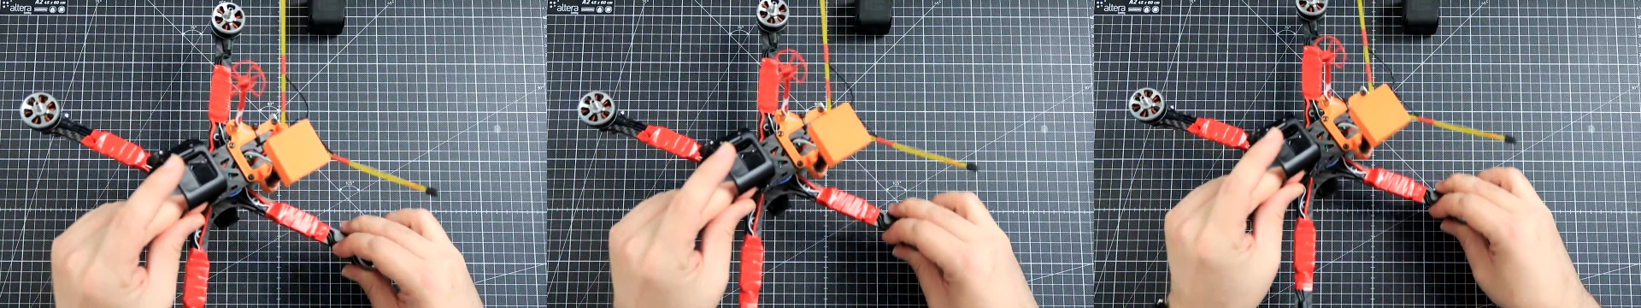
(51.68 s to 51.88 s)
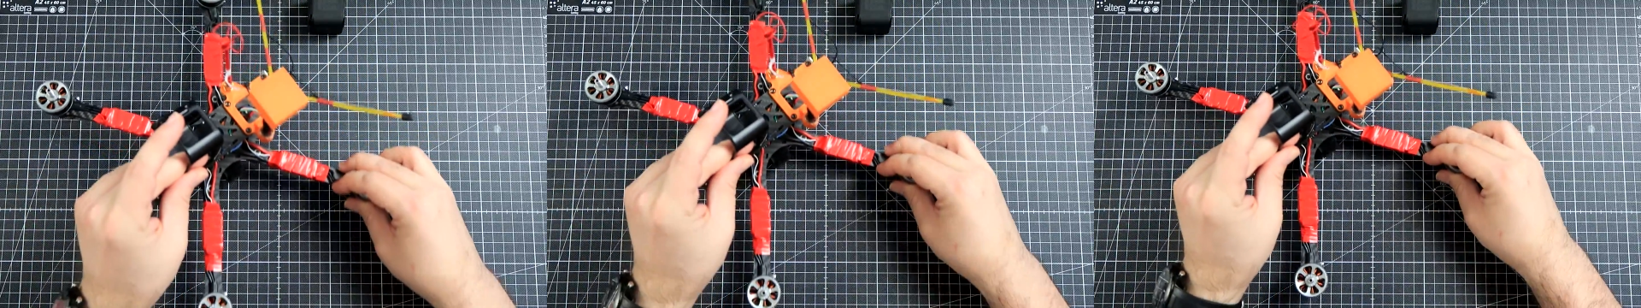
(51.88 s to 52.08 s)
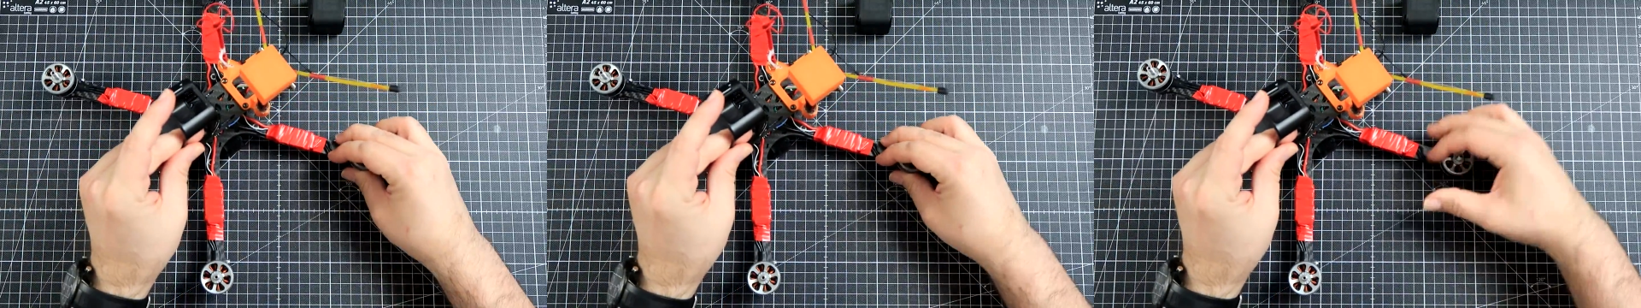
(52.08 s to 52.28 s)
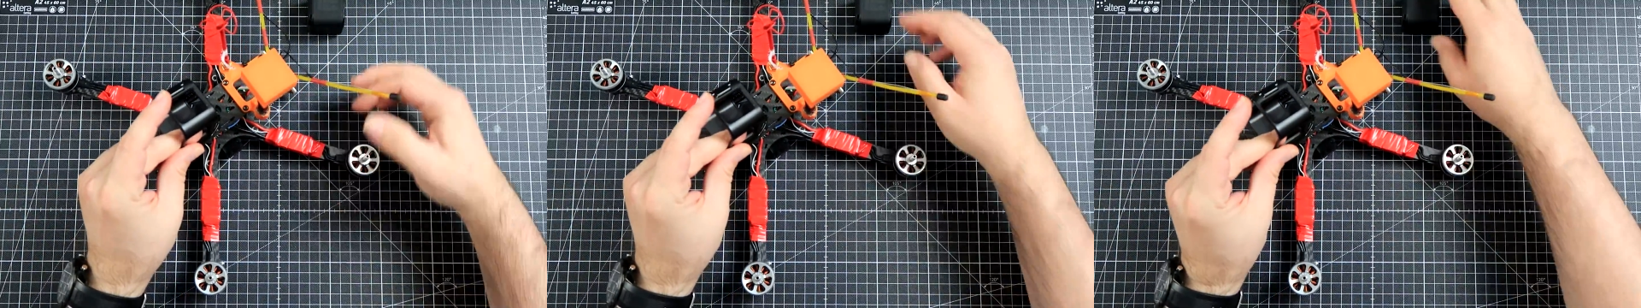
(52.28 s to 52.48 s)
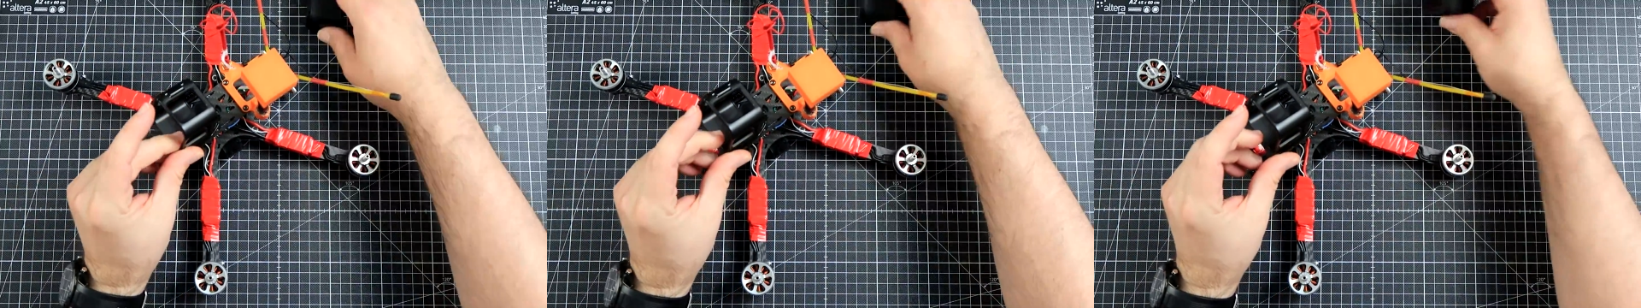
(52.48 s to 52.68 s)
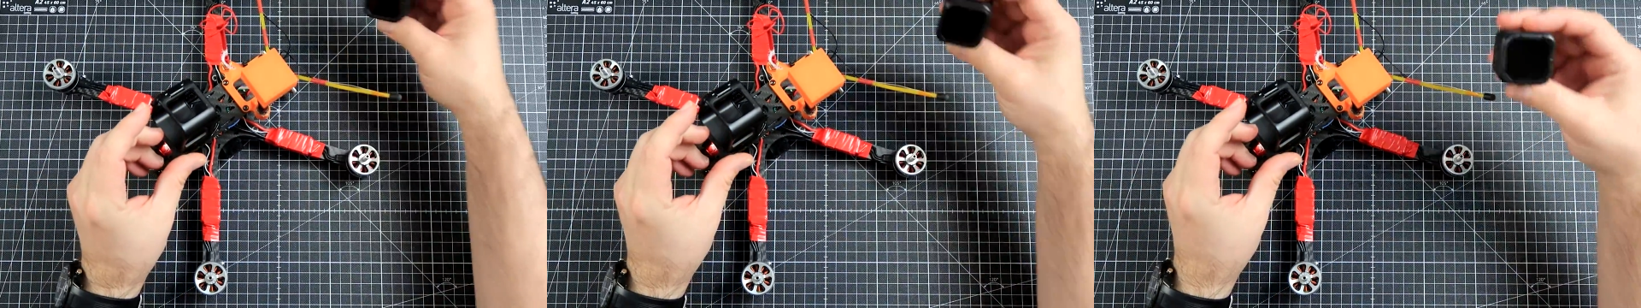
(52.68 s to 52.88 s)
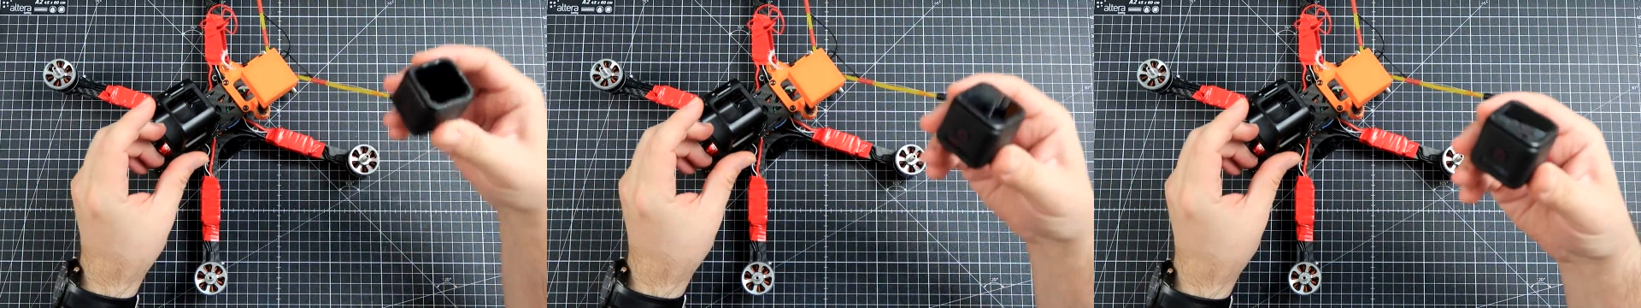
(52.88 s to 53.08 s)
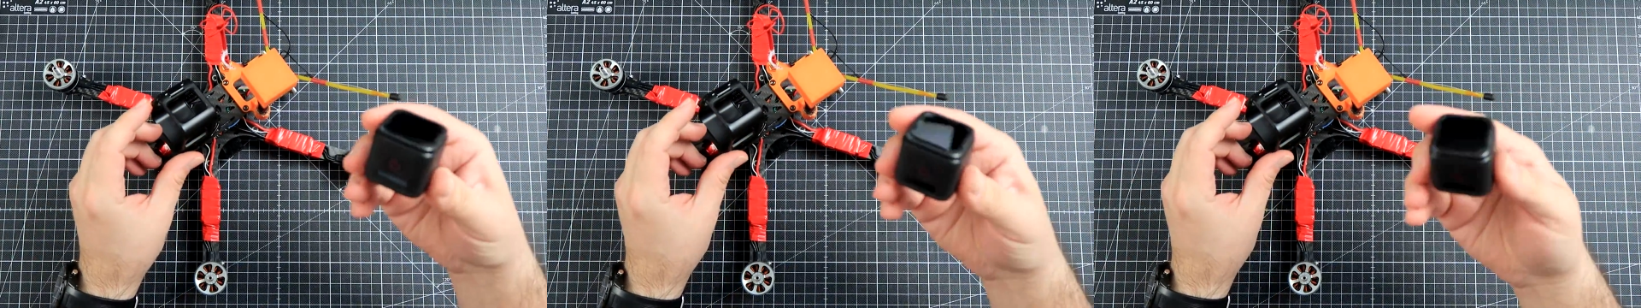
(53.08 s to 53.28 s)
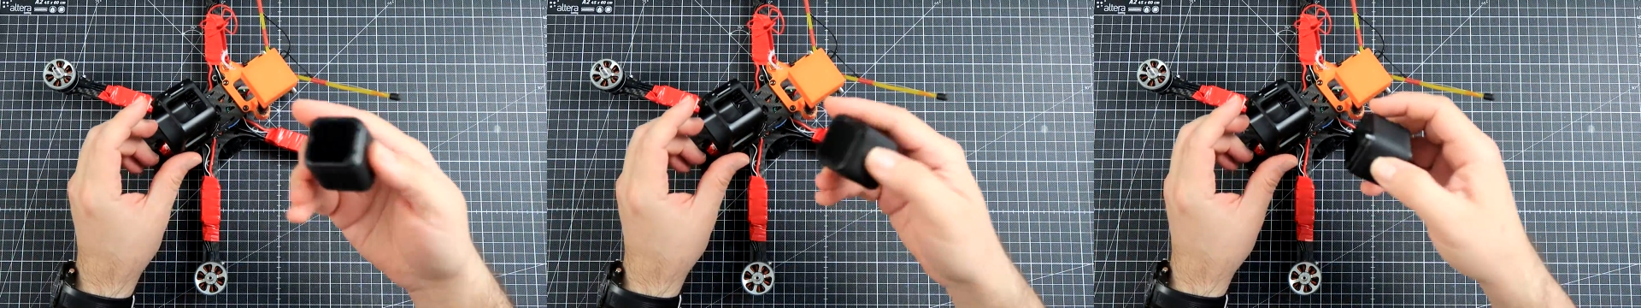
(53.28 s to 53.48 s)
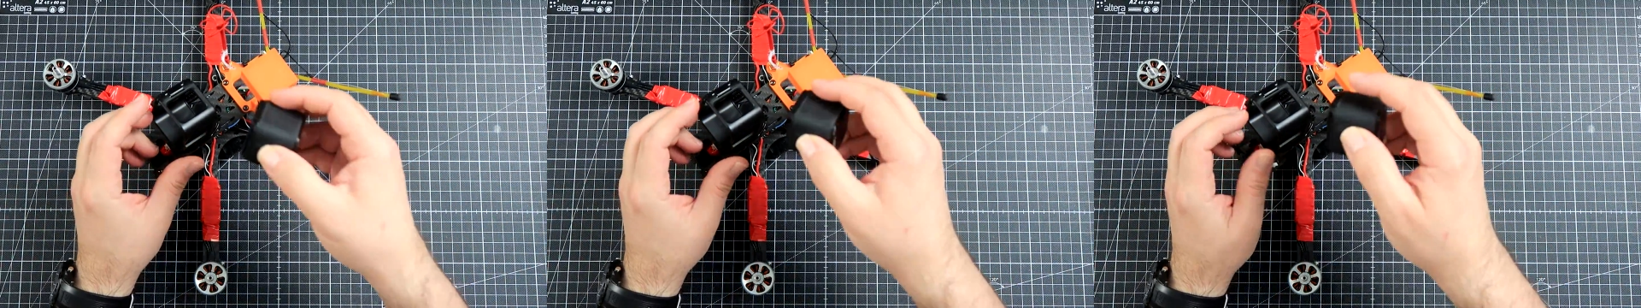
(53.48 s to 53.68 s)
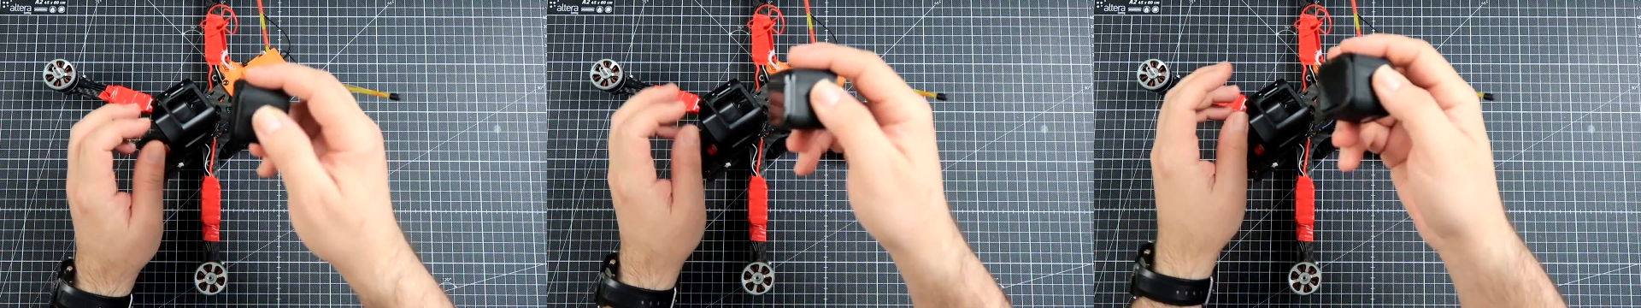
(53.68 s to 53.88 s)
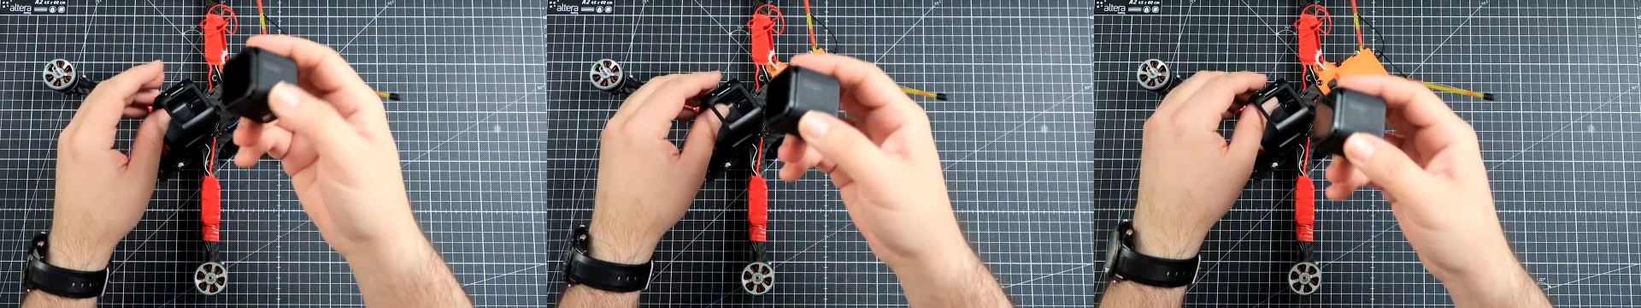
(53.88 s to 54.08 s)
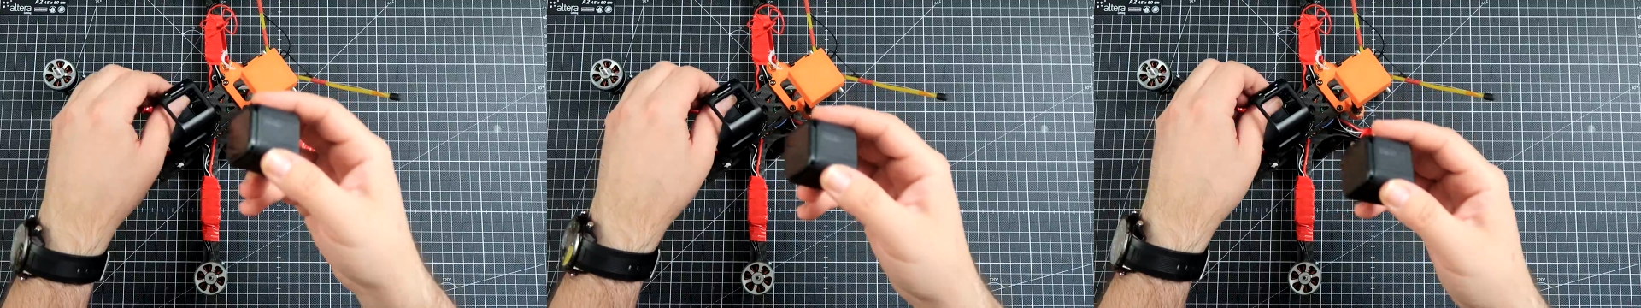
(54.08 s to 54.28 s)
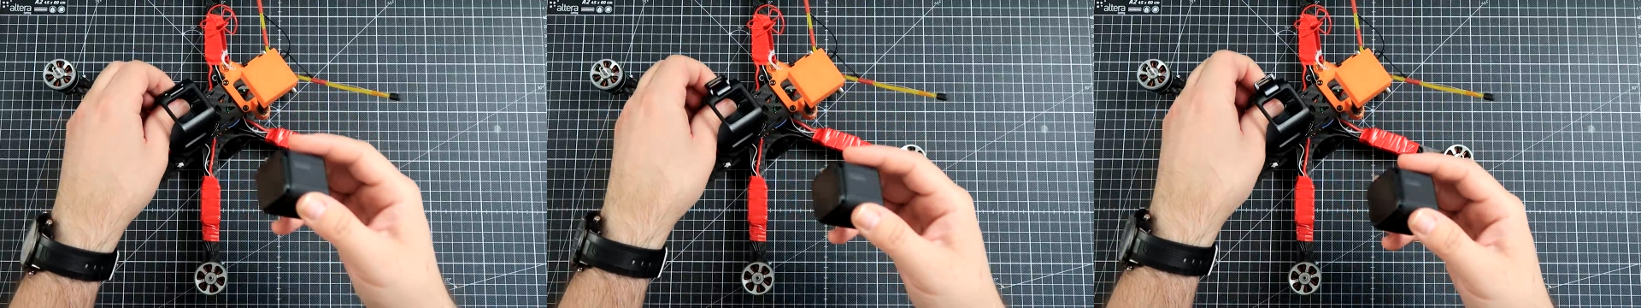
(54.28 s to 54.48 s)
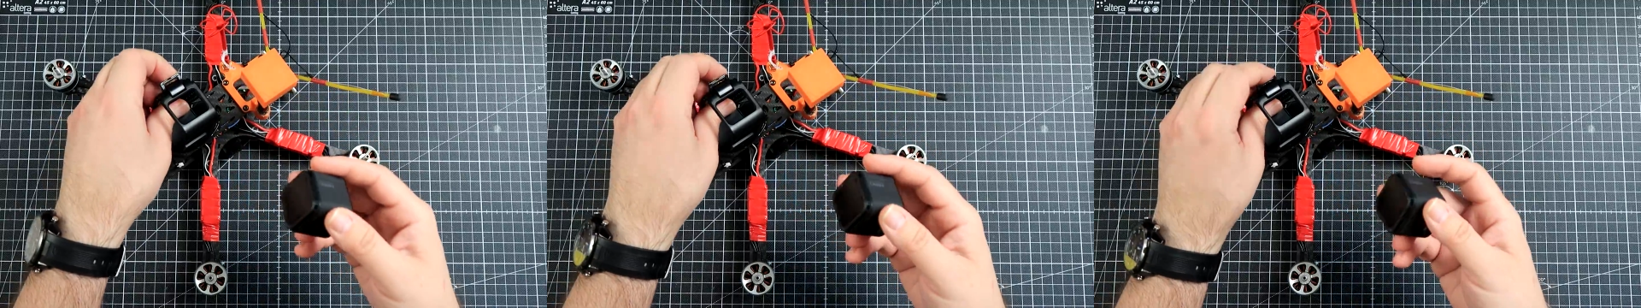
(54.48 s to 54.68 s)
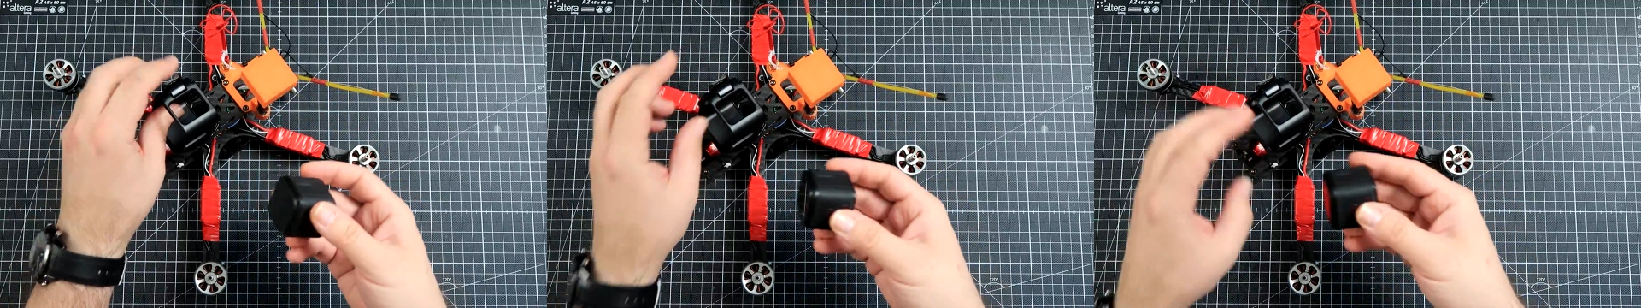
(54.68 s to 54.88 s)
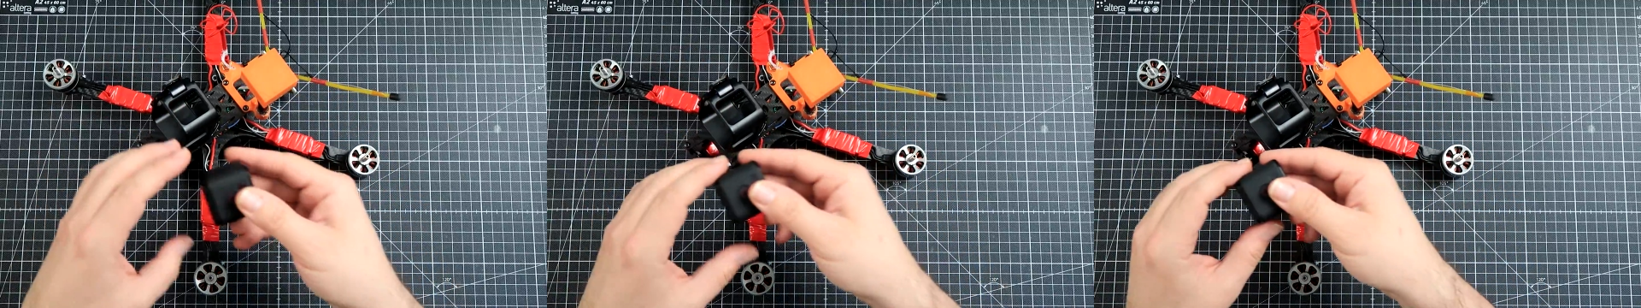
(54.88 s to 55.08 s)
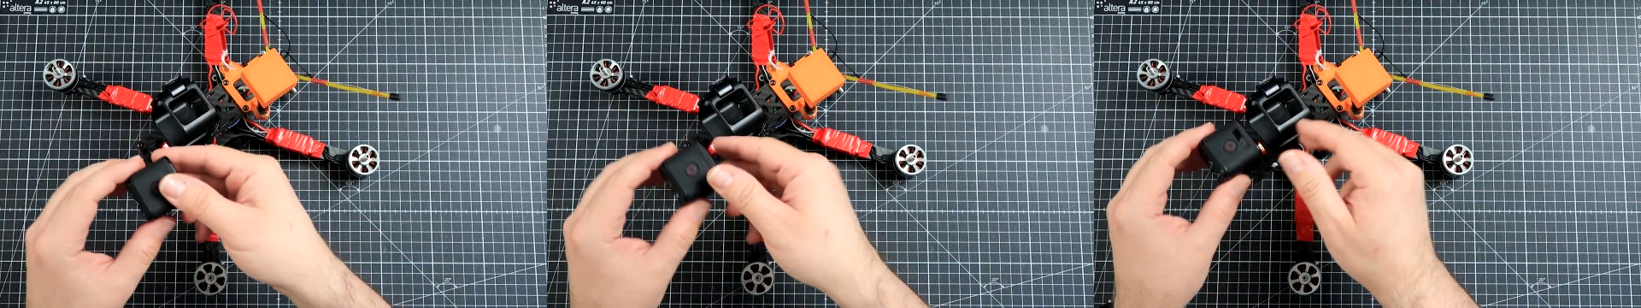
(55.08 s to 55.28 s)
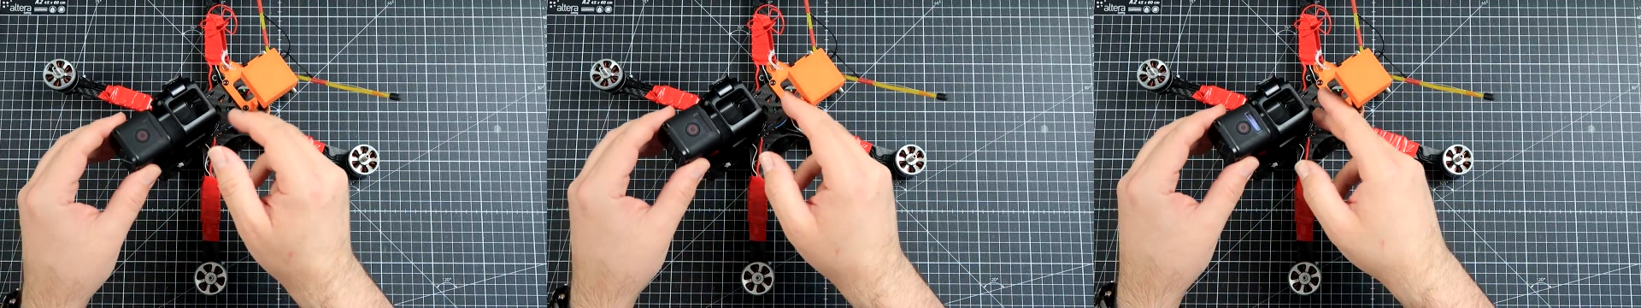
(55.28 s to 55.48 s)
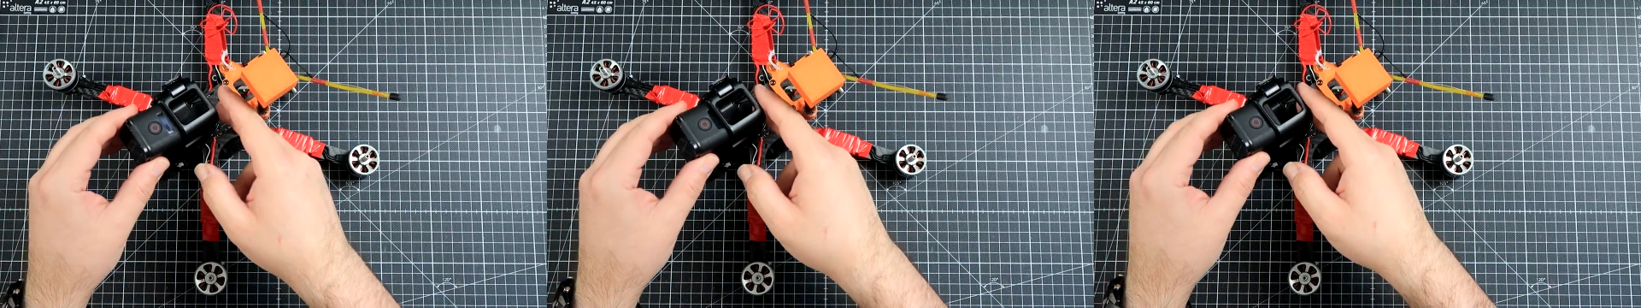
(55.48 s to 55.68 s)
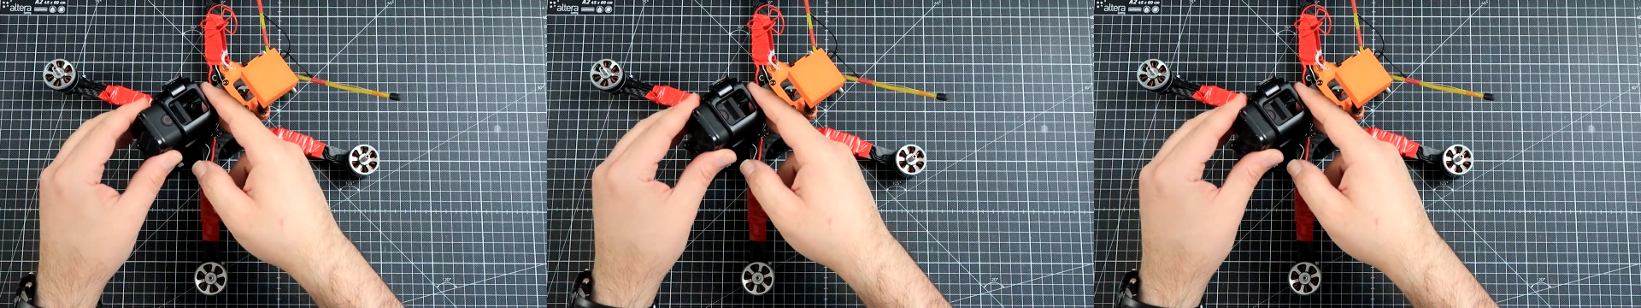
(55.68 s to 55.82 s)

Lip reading: Nobody's mouth can be seen.